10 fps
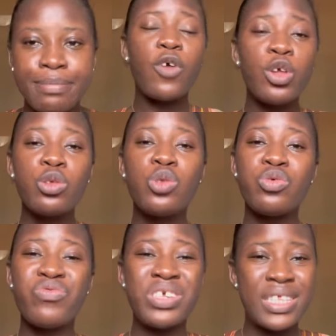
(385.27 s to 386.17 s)
For you to
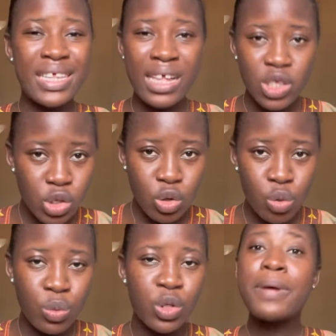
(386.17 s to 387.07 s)
resent
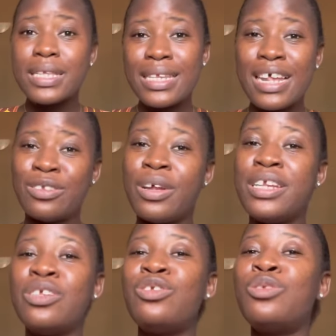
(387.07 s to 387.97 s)
someone, the person has
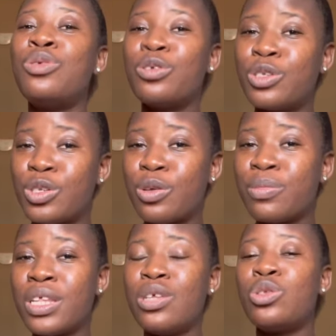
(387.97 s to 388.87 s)
already done
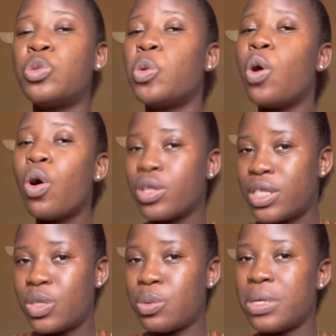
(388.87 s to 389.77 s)
something to
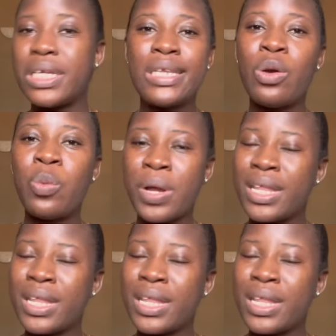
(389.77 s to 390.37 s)
hurt you in a way.